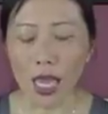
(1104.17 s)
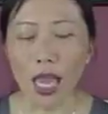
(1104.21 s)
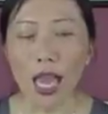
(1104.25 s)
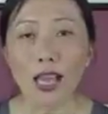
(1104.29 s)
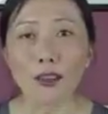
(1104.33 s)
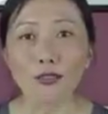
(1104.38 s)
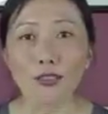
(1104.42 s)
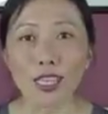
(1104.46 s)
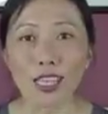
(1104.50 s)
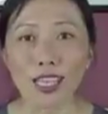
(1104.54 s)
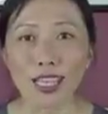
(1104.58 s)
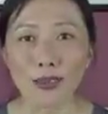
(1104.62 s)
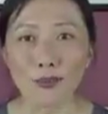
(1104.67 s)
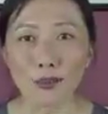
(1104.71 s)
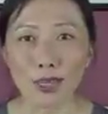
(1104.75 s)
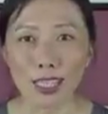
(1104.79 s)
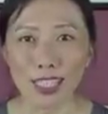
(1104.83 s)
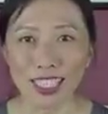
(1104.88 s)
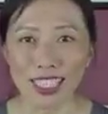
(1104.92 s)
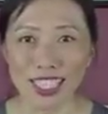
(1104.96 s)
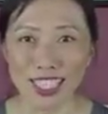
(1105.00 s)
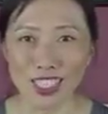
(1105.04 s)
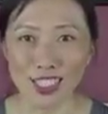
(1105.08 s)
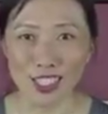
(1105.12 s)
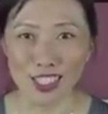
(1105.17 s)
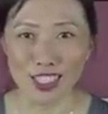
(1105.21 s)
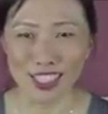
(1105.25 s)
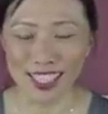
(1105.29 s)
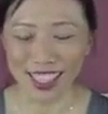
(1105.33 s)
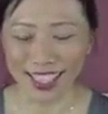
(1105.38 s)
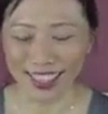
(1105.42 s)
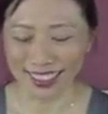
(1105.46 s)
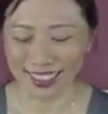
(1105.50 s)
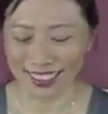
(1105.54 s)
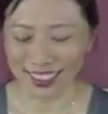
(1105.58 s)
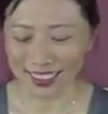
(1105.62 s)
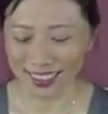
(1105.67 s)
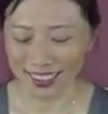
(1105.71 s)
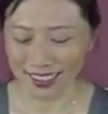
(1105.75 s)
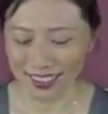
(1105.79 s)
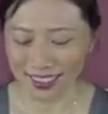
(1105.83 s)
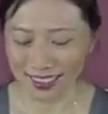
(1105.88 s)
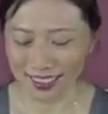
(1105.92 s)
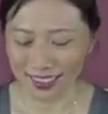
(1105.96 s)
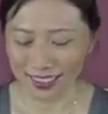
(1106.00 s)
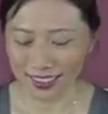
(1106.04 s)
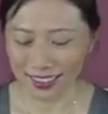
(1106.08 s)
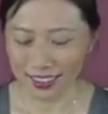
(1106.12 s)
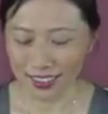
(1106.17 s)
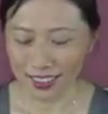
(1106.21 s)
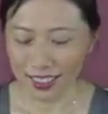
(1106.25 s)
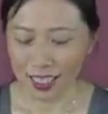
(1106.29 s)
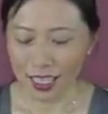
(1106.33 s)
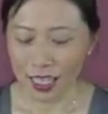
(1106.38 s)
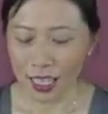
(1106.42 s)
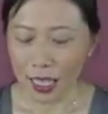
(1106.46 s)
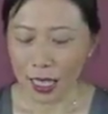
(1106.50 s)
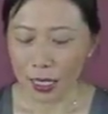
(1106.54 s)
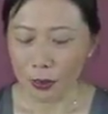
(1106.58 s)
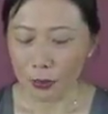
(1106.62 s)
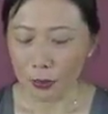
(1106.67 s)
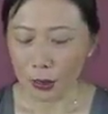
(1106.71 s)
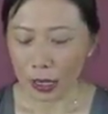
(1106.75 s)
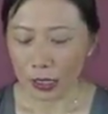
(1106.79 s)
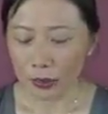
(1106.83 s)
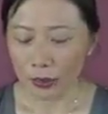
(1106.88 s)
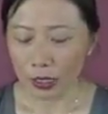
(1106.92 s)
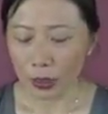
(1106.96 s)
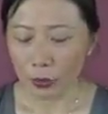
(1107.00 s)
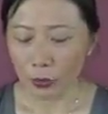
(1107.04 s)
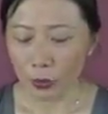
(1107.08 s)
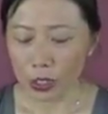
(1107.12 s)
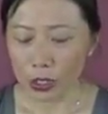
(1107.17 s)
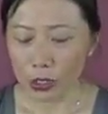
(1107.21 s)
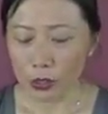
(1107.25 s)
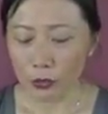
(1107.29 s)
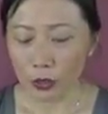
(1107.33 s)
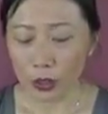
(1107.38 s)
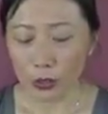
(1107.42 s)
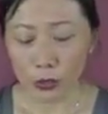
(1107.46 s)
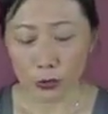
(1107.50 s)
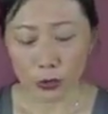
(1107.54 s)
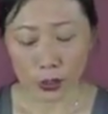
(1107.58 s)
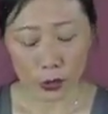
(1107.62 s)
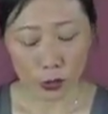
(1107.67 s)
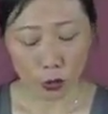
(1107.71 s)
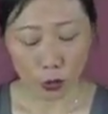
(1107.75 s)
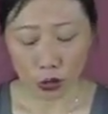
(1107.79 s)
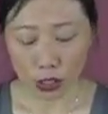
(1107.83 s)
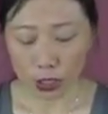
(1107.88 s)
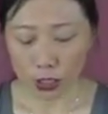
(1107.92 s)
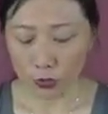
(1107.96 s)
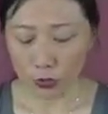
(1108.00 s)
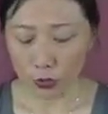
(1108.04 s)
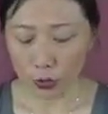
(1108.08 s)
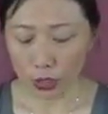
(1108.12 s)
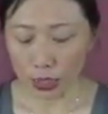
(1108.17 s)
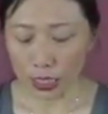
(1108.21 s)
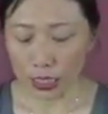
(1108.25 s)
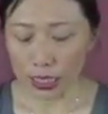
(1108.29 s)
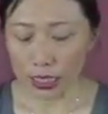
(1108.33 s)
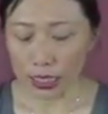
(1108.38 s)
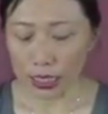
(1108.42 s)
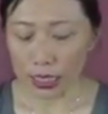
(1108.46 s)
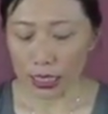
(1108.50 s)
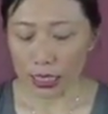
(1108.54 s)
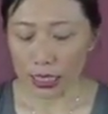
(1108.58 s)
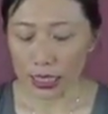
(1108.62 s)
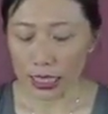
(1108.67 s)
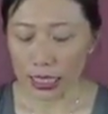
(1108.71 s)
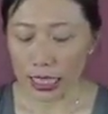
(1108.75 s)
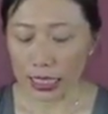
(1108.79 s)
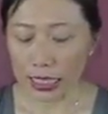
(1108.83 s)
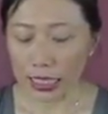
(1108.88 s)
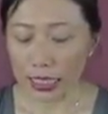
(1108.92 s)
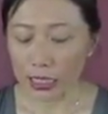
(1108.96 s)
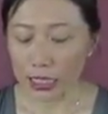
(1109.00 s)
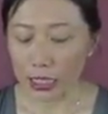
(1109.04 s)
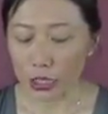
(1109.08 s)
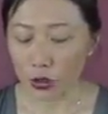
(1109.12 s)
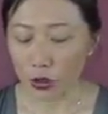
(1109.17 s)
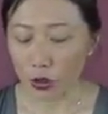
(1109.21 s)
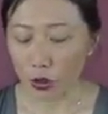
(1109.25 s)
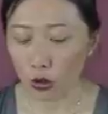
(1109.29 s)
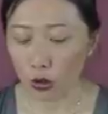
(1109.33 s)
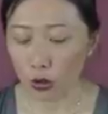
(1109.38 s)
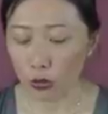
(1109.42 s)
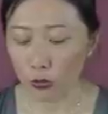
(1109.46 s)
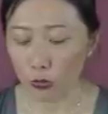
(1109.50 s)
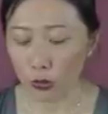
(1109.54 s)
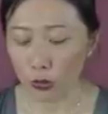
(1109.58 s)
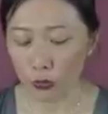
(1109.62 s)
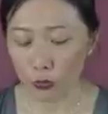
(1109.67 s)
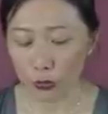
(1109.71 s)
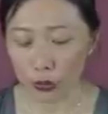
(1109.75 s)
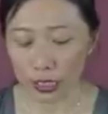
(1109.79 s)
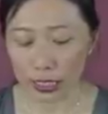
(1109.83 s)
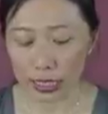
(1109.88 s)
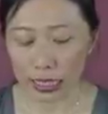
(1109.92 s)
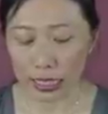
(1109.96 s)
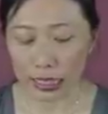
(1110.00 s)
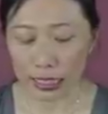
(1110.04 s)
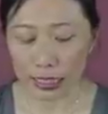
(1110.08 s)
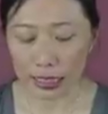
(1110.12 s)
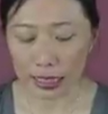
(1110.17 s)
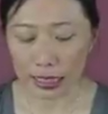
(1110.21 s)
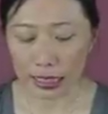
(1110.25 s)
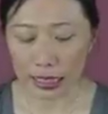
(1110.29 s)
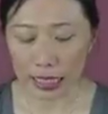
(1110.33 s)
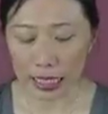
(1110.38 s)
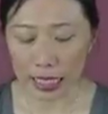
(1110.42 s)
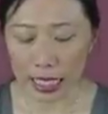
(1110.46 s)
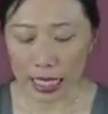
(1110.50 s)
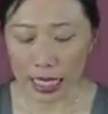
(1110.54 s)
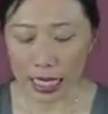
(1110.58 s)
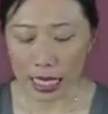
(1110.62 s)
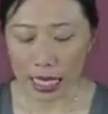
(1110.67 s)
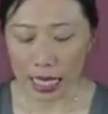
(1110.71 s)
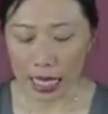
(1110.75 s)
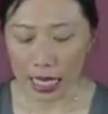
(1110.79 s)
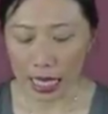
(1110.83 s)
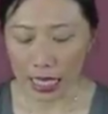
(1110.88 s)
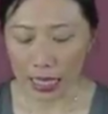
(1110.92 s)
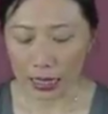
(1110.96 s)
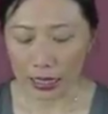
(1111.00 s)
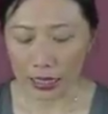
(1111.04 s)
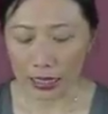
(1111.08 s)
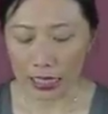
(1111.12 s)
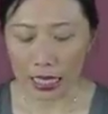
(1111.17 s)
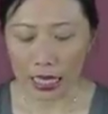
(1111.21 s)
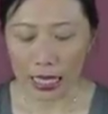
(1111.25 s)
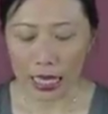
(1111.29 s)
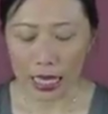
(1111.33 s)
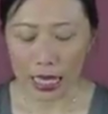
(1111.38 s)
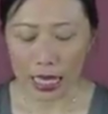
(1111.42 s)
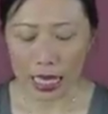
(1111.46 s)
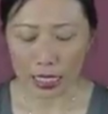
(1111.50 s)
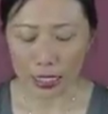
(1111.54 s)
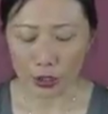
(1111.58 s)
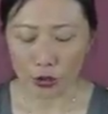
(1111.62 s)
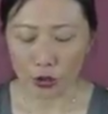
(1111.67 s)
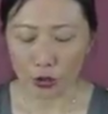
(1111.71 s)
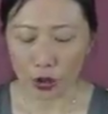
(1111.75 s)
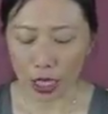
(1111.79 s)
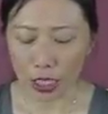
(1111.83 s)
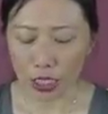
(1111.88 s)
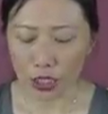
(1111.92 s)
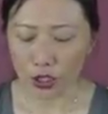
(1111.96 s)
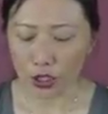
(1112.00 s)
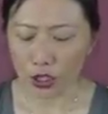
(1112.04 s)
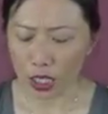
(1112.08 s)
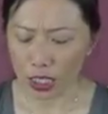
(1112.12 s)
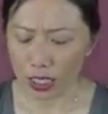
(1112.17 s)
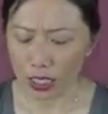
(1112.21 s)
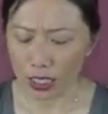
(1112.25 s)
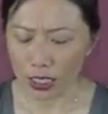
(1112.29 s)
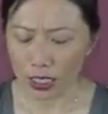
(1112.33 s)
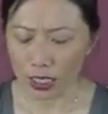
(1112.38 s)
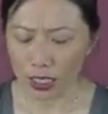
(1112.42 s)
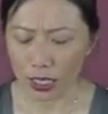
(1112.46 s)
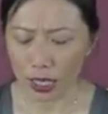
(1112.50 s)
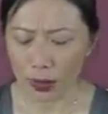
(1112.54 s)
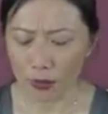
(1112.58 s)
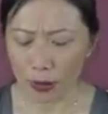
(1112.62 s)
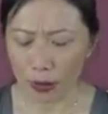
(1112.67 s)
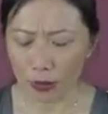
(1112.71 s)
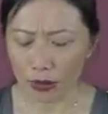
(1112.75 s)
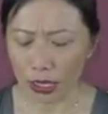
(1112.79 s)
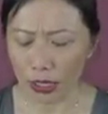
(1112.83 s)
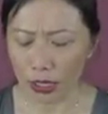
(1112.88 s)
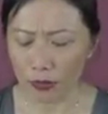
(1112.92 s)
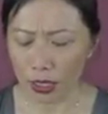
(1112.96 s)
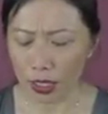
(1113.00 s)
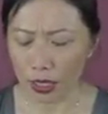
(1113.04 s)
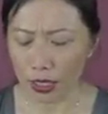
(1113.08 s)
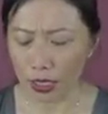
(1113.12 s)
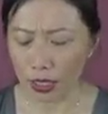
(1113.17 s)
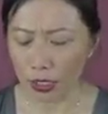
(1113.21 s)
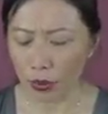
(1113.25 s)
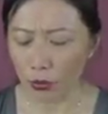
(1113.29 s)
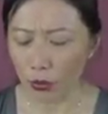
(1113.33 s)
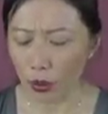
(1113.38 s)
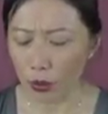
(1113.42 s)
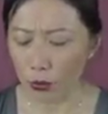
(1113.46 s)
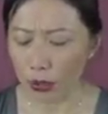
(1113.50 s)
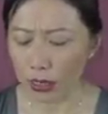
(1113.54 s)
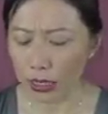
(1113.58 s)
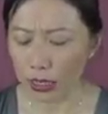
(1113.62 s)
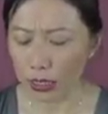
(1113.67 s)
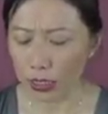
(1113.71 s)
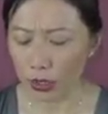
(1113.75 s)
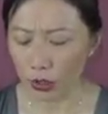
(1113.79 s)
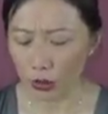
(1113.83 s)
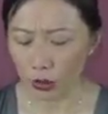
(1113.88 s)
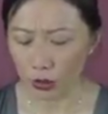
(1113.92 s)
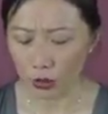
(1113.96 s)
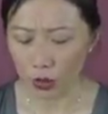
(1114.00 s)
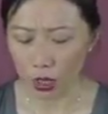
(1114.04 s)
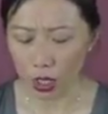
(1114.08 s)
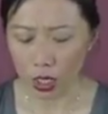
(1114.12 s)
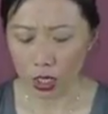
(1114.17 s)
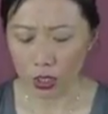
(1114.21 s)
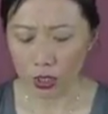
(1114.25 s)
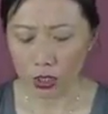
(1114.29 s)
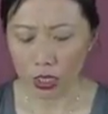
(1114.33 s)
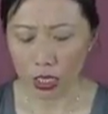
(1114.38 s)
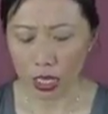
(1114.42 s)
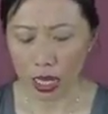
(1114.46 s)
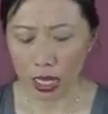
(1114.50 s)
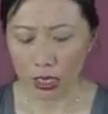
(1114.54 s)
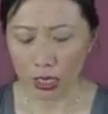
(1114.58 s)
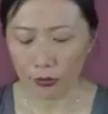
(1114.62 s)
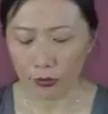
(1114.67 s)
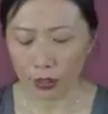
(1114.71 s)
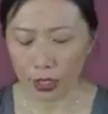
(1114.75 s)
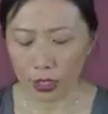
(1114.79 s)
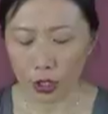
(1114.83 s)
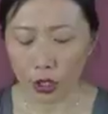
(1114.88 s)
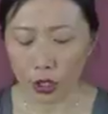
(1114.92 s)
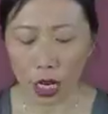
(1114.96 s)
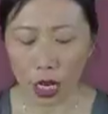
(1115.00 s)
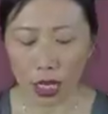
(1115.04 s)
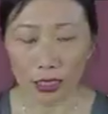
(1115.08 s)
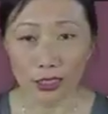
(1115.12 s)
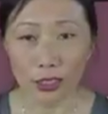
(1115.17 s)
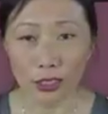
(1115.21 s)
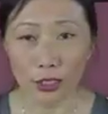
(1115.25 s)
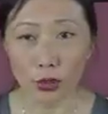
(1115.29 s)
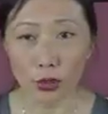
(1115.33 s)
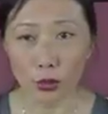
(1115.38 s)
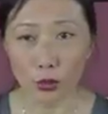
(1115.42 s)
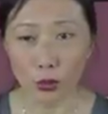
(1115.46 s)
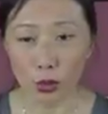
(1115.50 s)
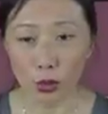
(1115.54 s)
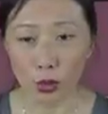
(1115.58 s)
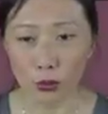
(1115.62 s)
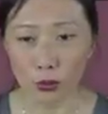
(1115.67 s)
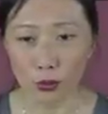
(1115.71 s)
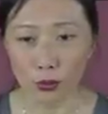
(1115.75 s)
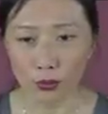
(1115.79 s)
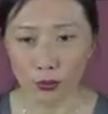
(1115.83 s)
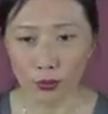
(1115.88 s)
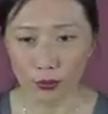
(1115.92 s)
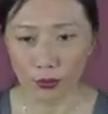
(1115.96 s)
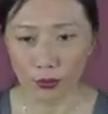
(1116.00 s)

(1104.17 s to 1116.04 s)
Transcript: Everything but the kitchen sink. Miriam was resourceful in taking control of her fertility, health, and trying just about everything a woman can do to have a child in her womb.